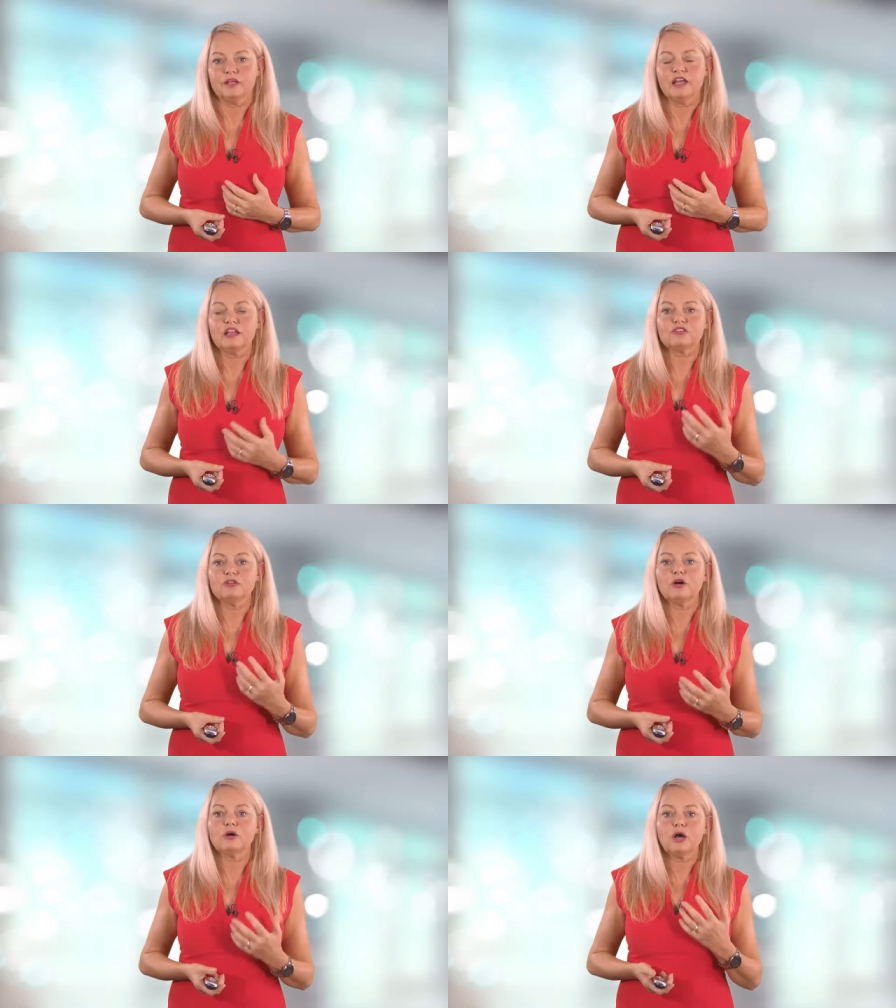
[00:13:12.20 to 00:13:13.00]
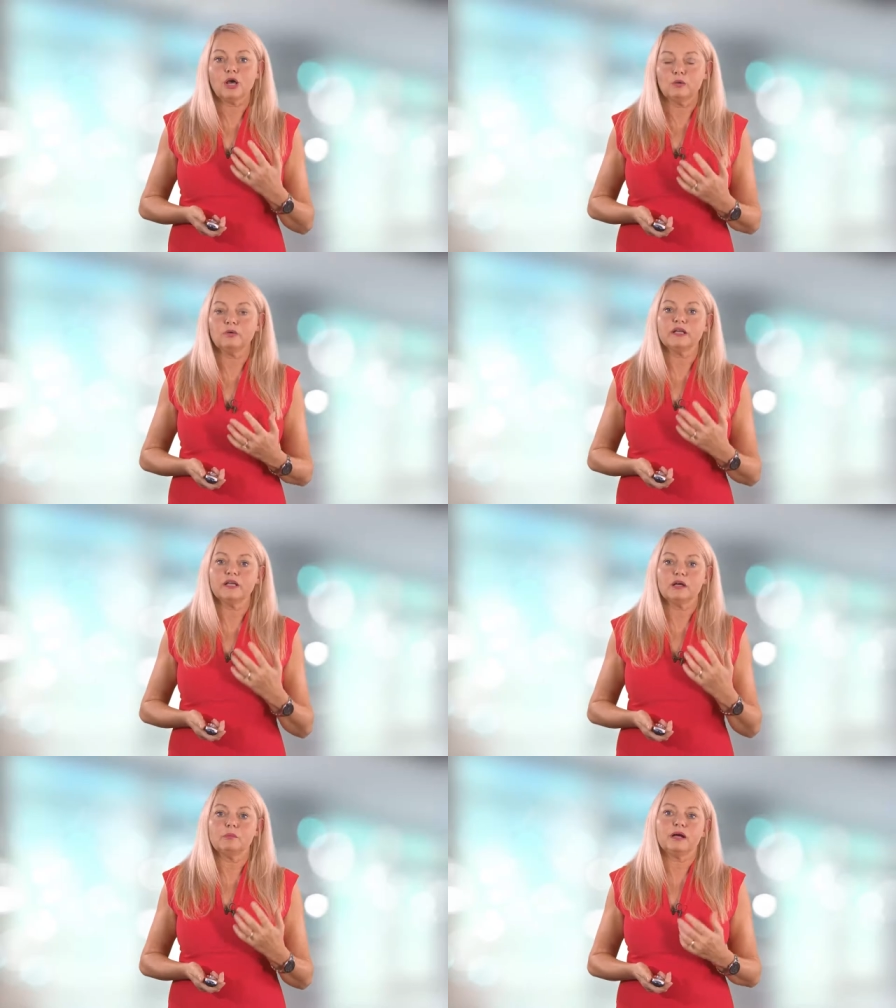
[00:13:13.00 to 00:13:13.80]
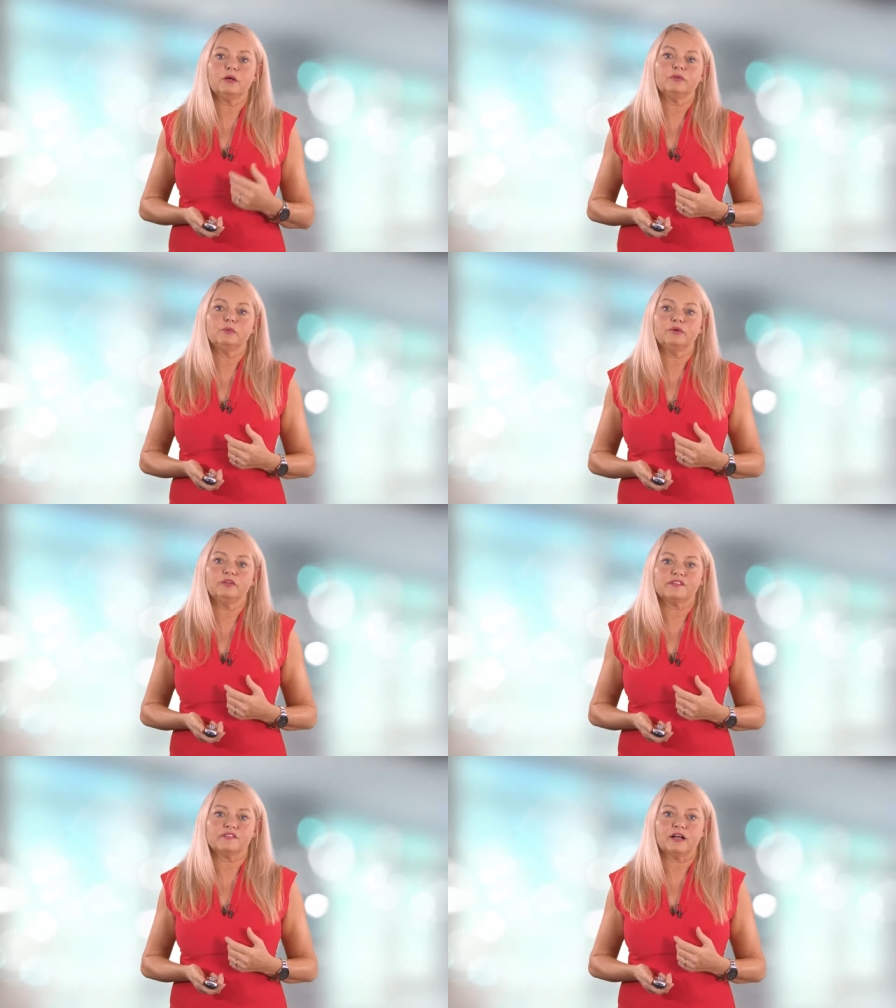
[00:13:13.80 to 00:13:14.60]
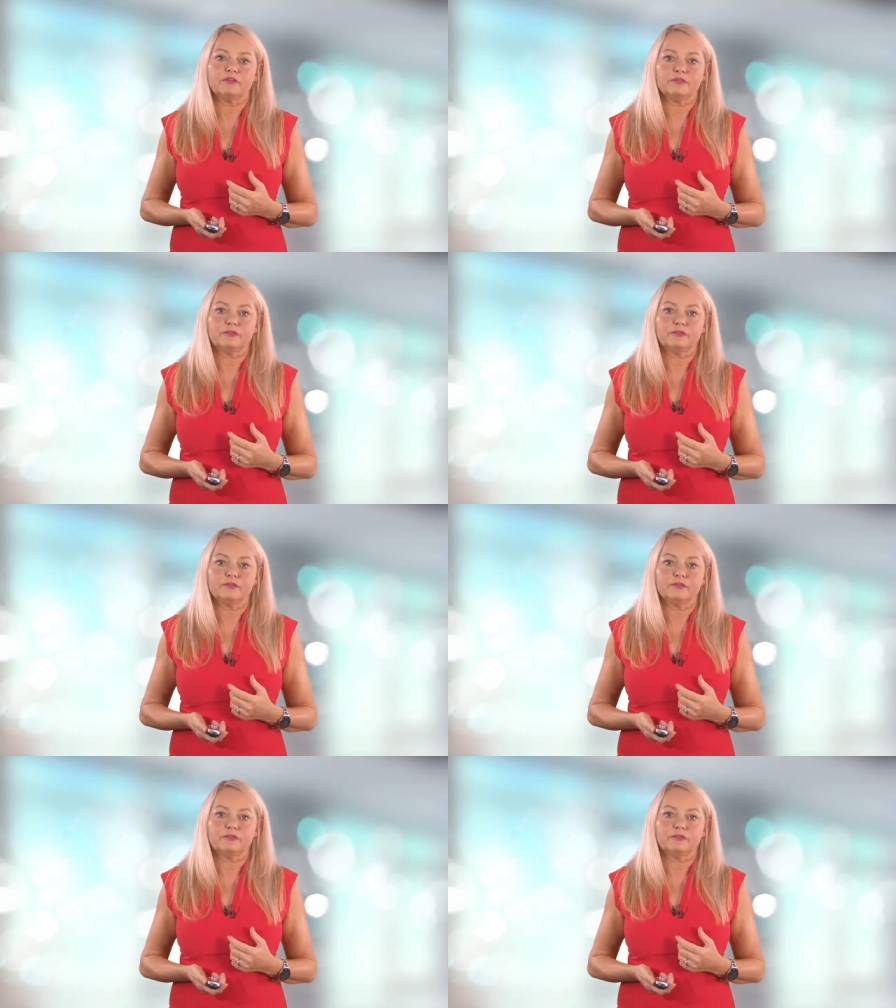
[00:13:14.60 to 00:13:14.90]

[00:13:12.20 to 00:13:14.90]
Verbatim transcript: It's not only about the wound itself.